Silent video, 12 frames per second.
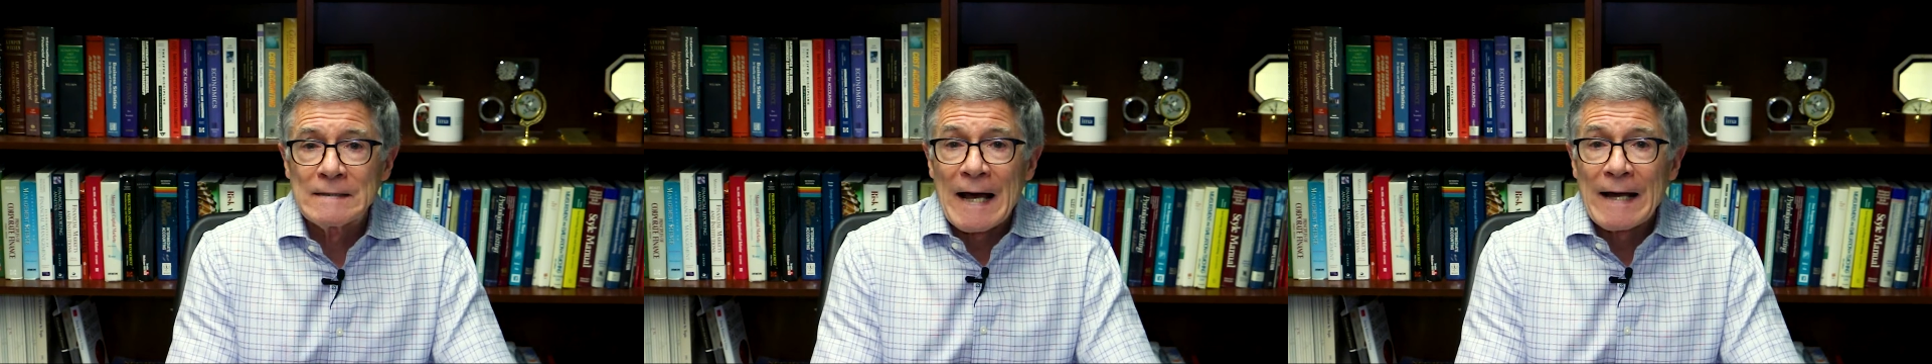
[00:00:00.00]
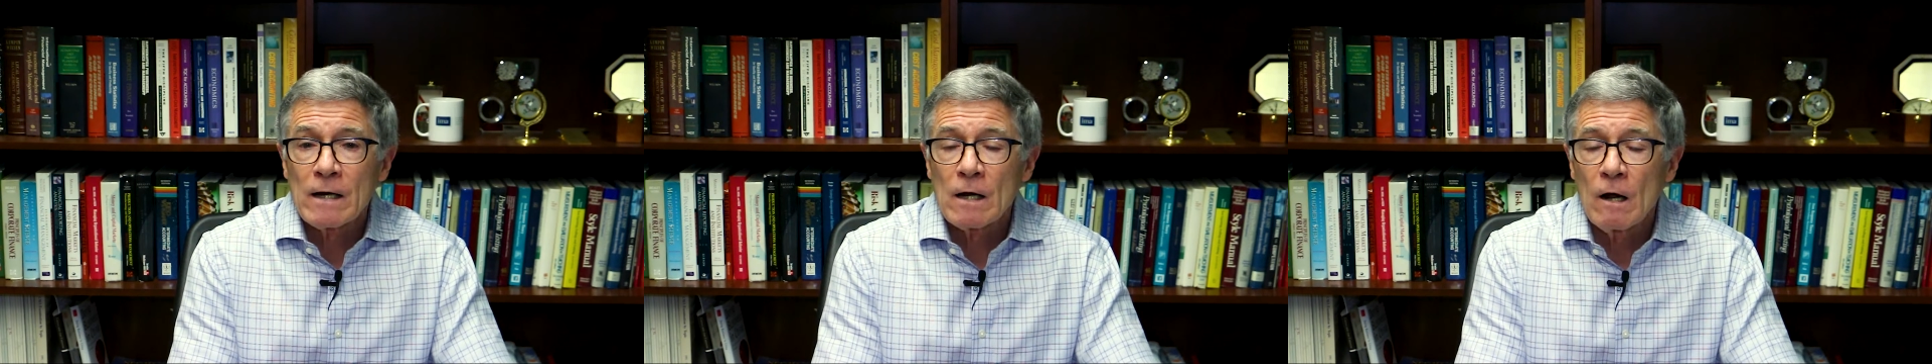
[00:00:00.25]

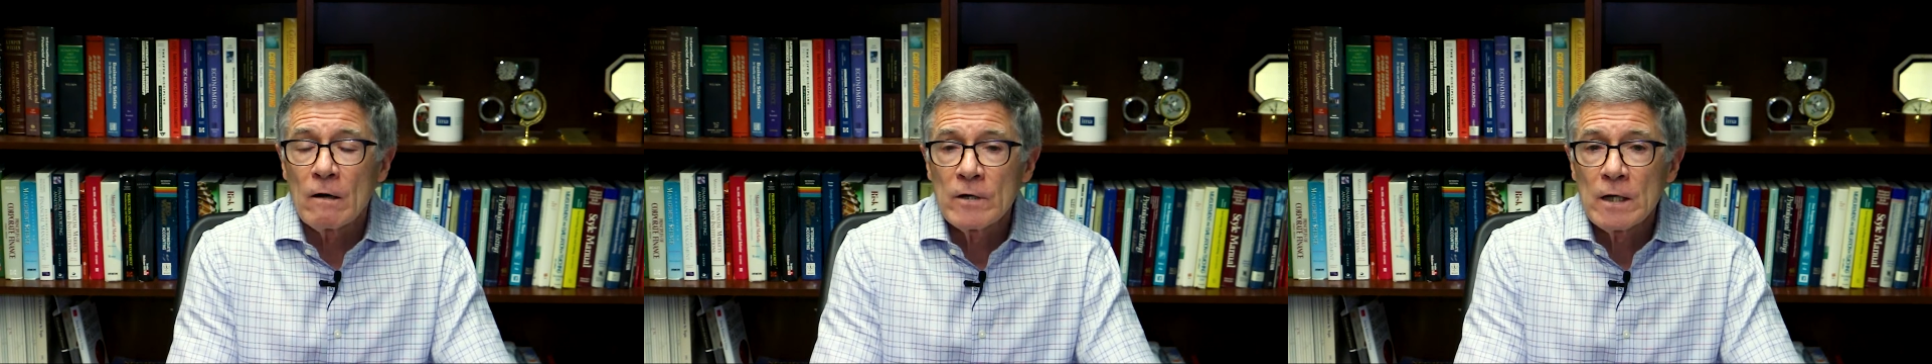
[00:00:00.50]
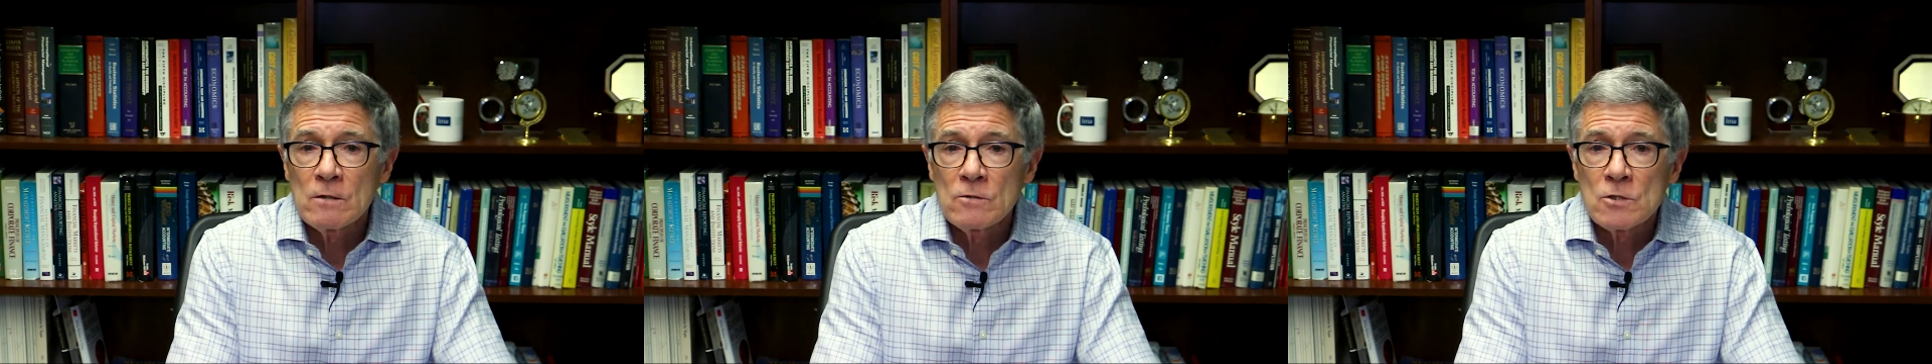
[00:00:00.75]
data
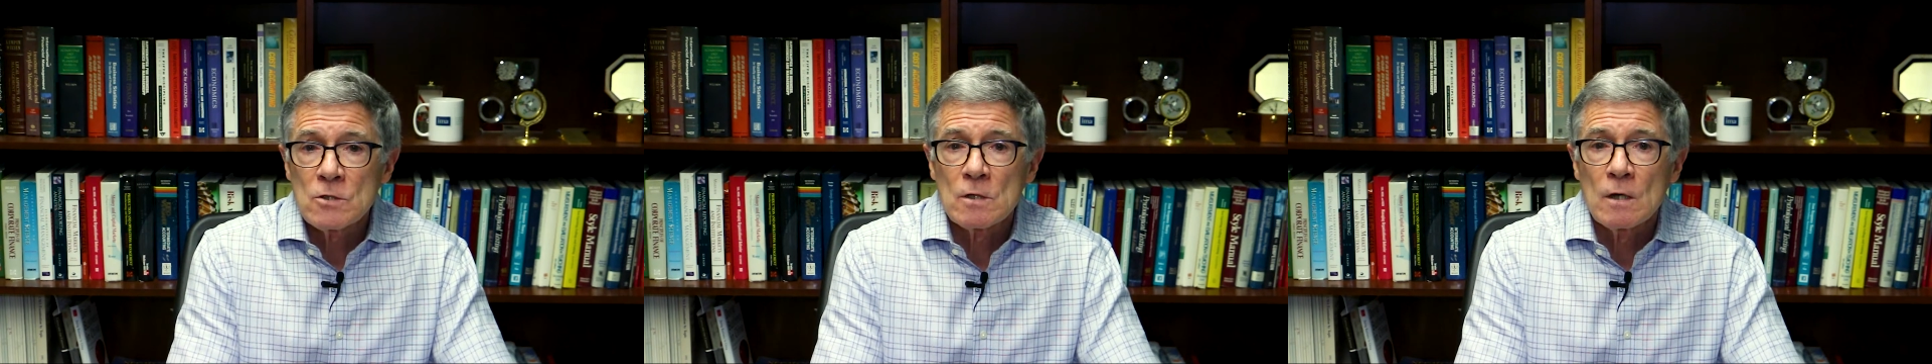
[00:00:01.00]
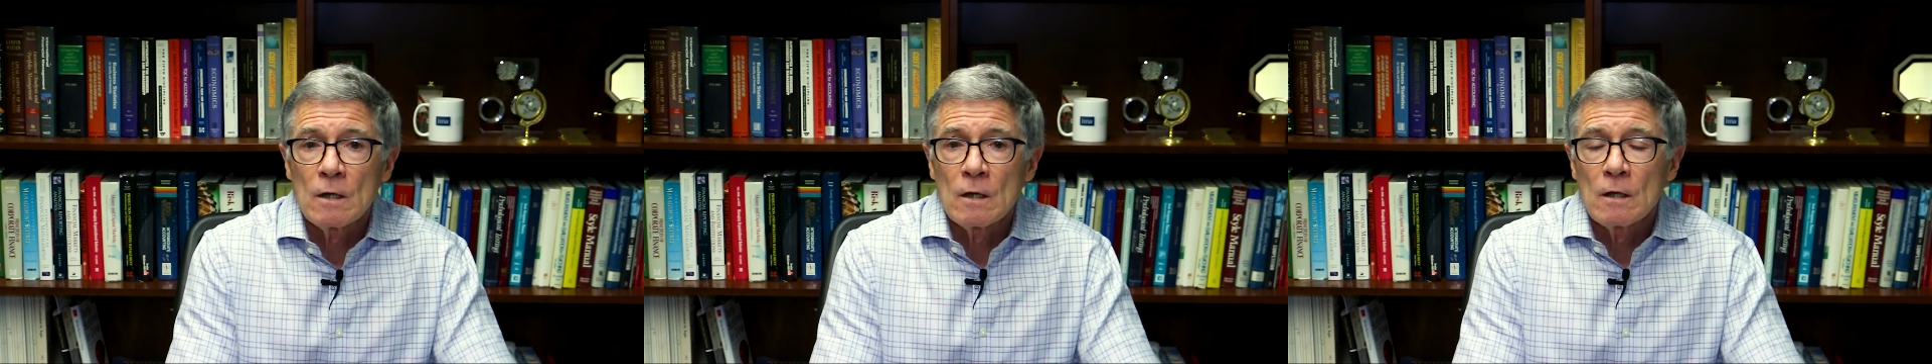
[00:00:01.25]
governance.
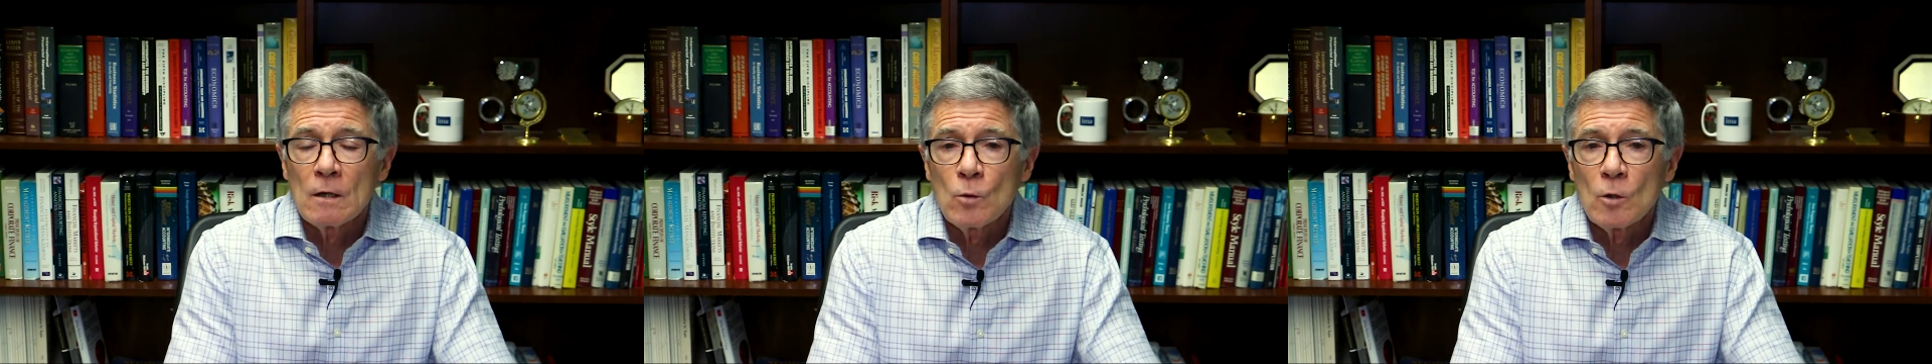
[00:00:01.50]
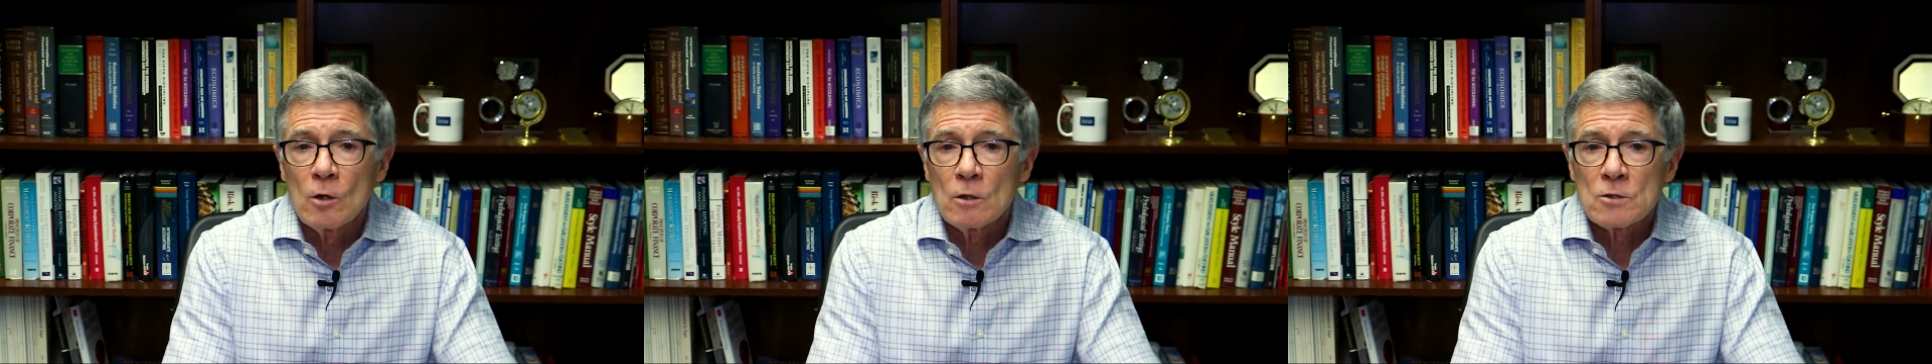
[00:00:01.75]
It
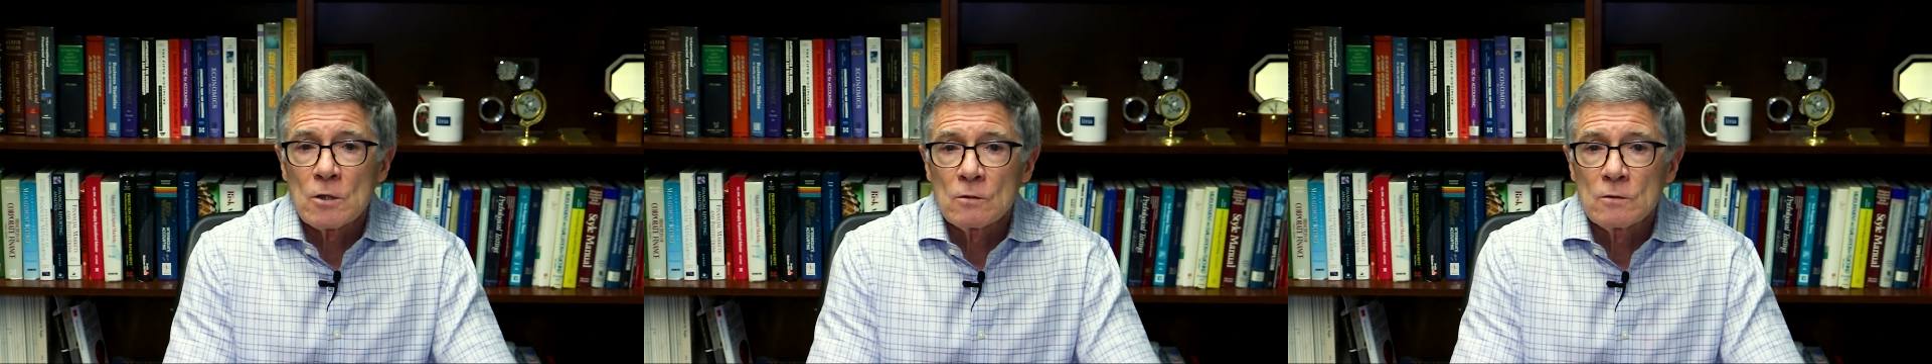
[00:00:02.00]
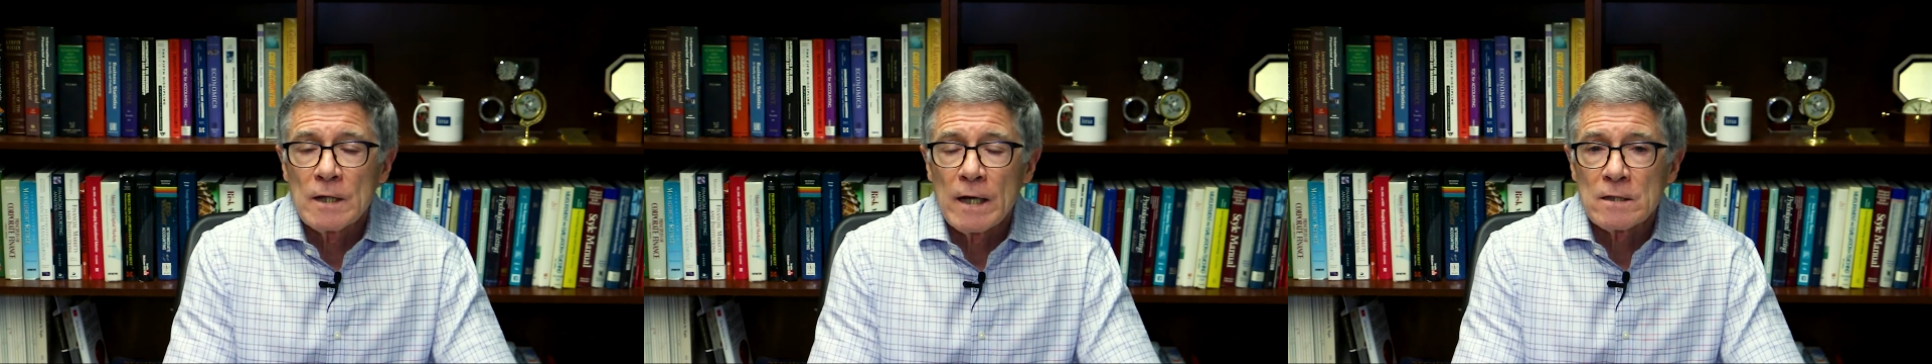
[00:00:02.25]
will also
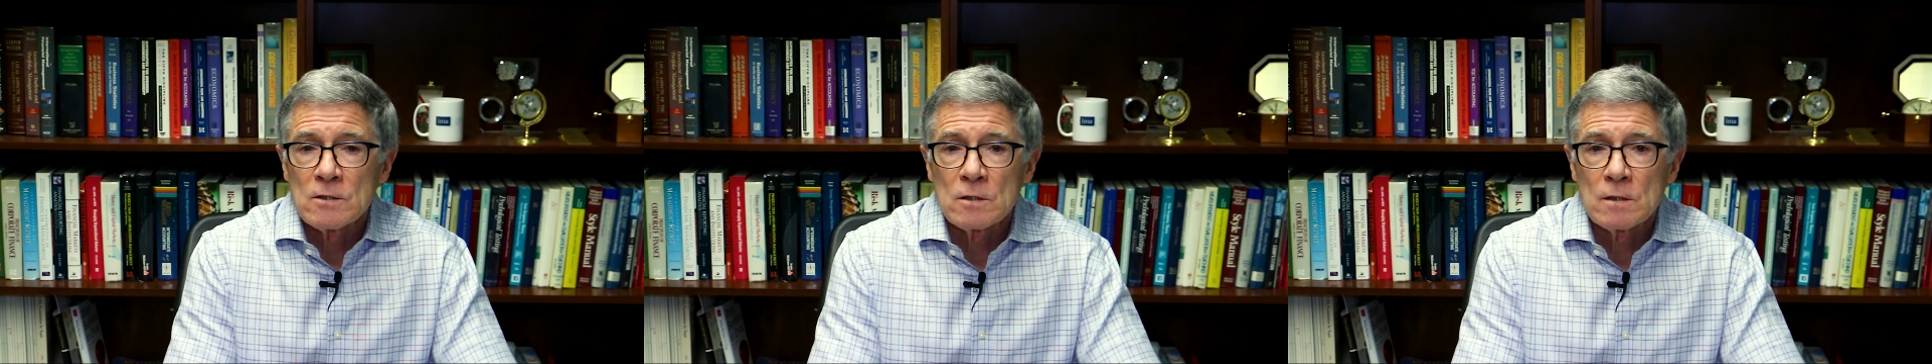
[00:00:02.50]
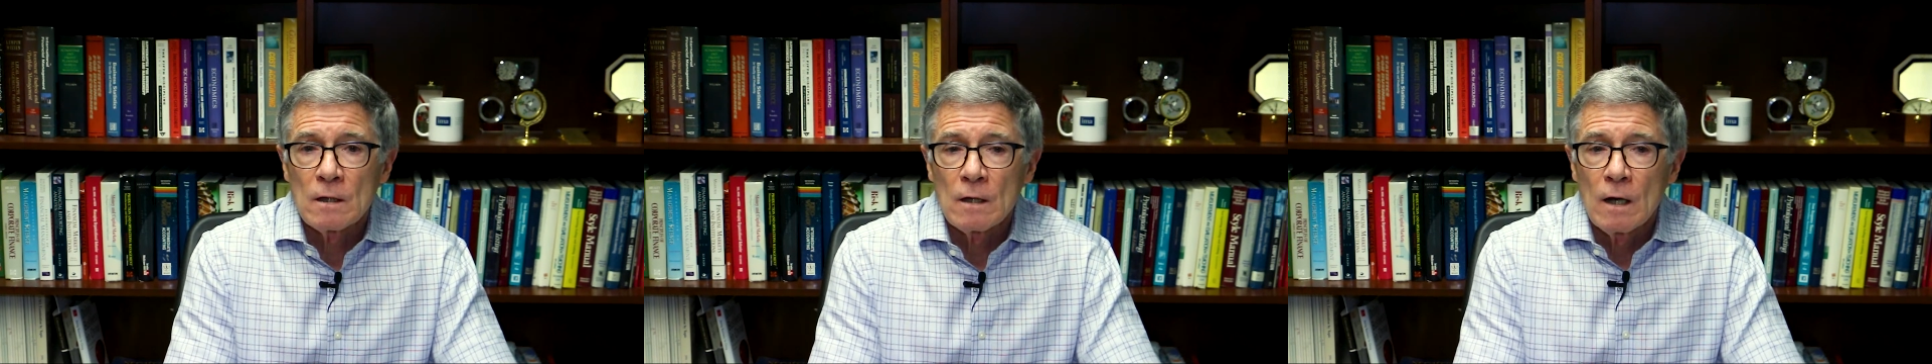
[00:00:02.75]

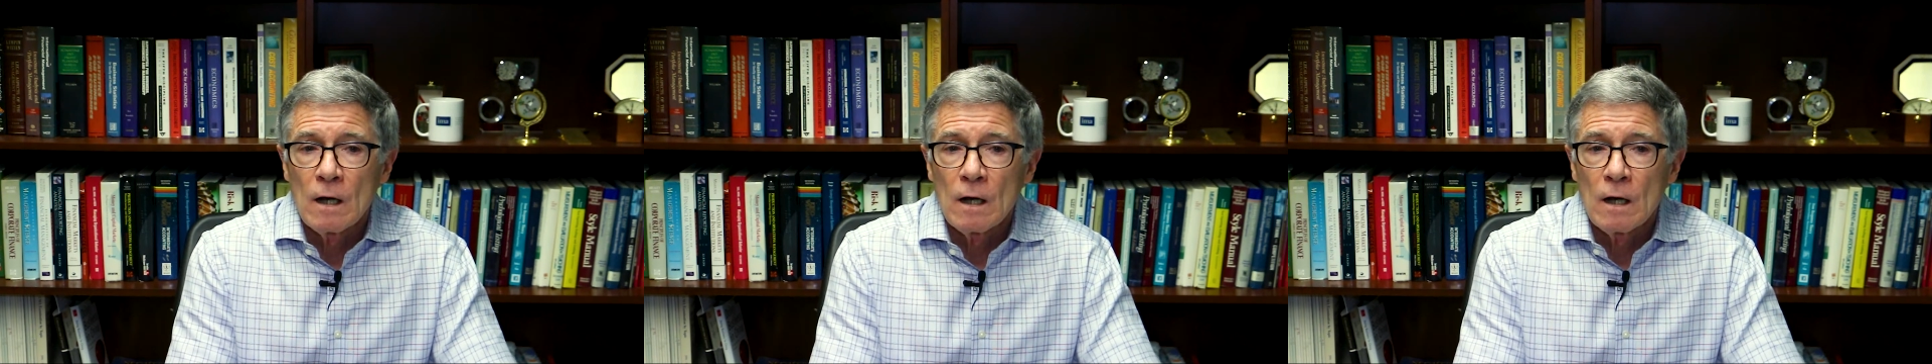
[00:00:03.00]
test